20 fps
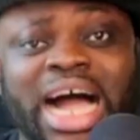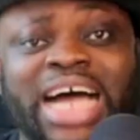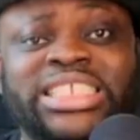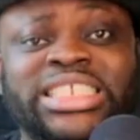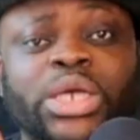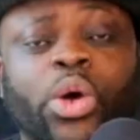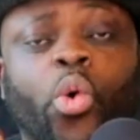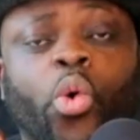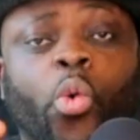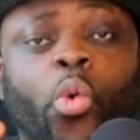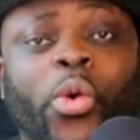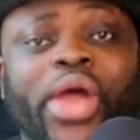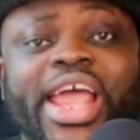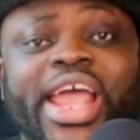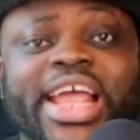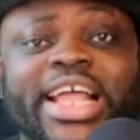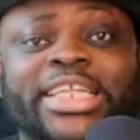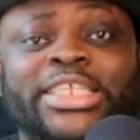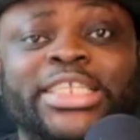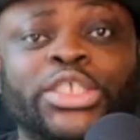as a
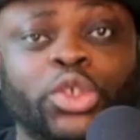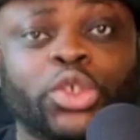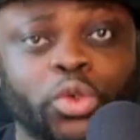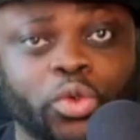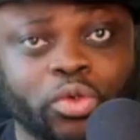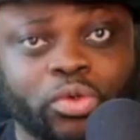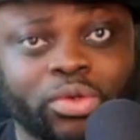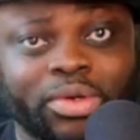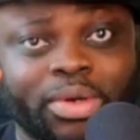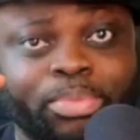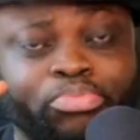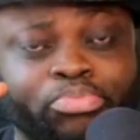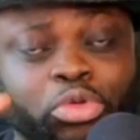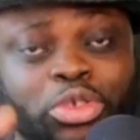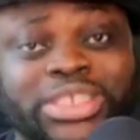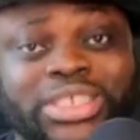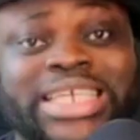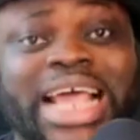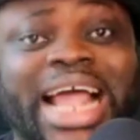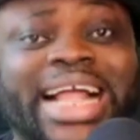way to
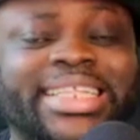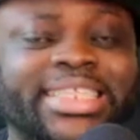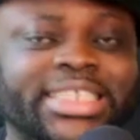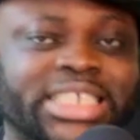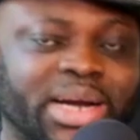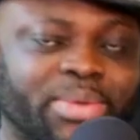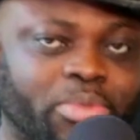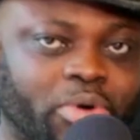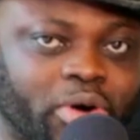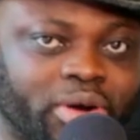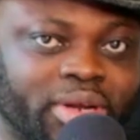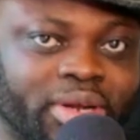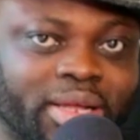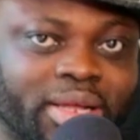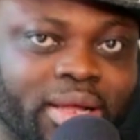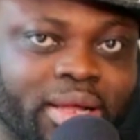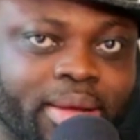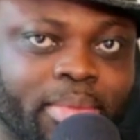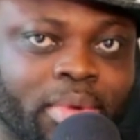protect their money.